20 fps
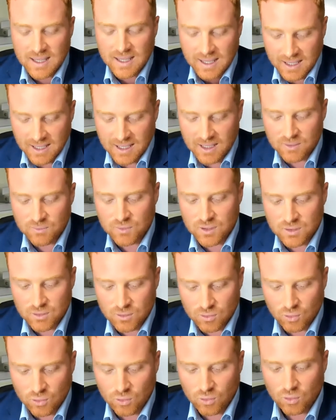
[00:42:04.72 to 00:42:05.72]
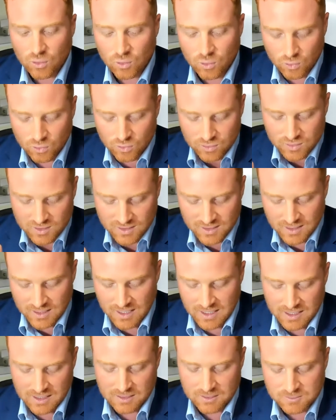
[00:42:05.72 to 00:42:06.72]
have it all
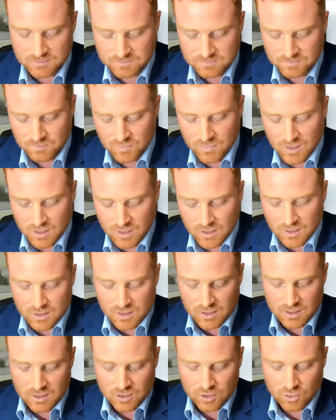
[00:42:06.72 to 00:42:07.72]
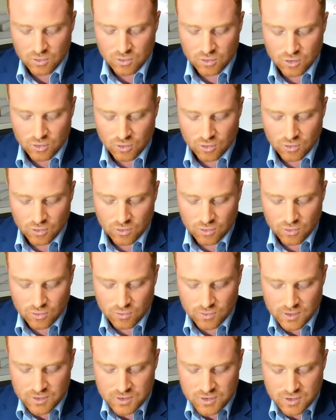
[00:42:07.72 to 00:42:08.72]
now you you
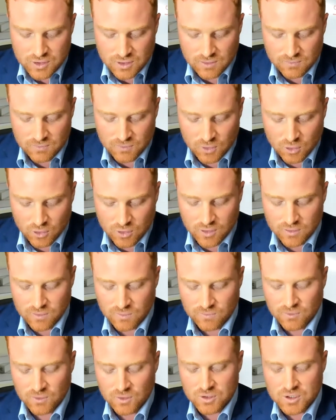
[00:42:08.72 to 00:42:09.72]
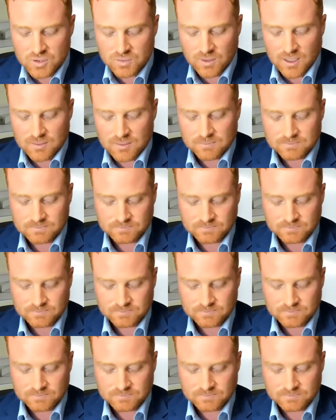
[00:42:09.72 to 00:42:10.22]
there's if you look at the first one